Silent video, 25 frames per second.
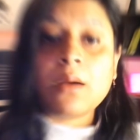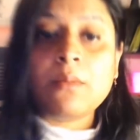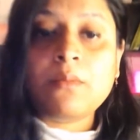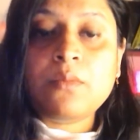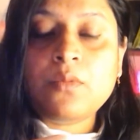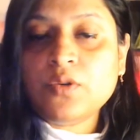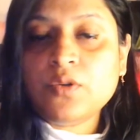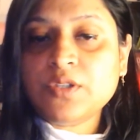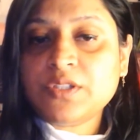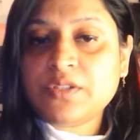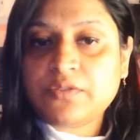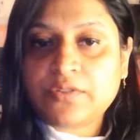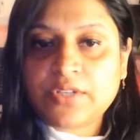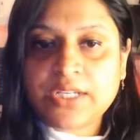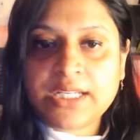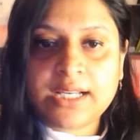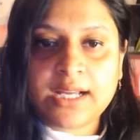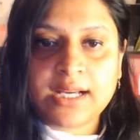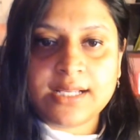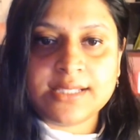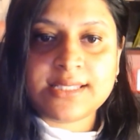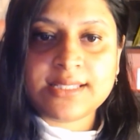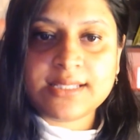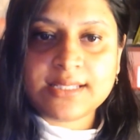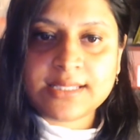Most
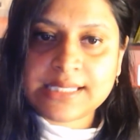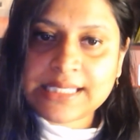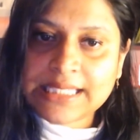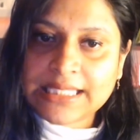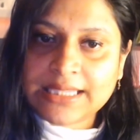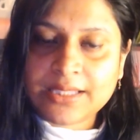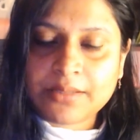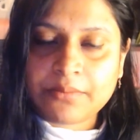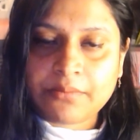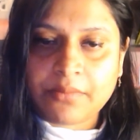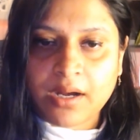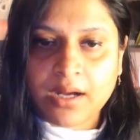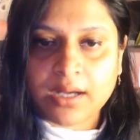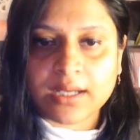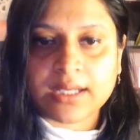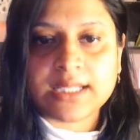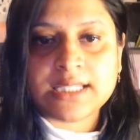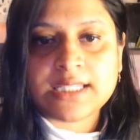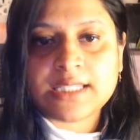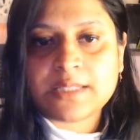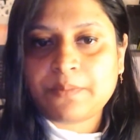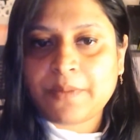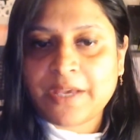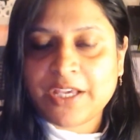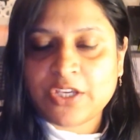freelancers in the market,
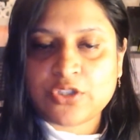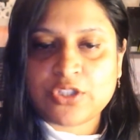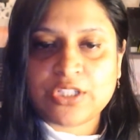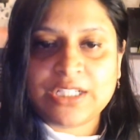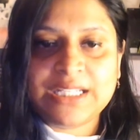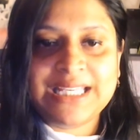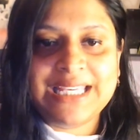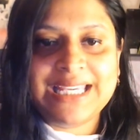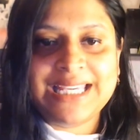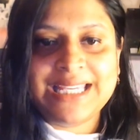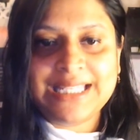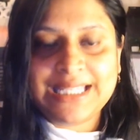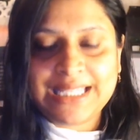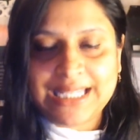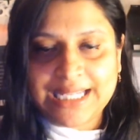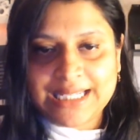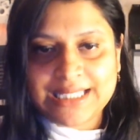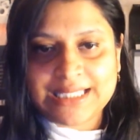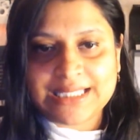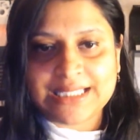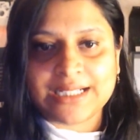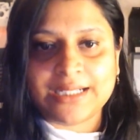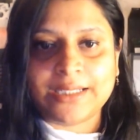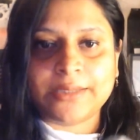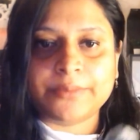especially in
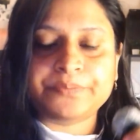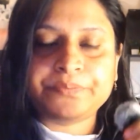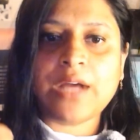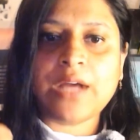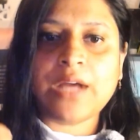India,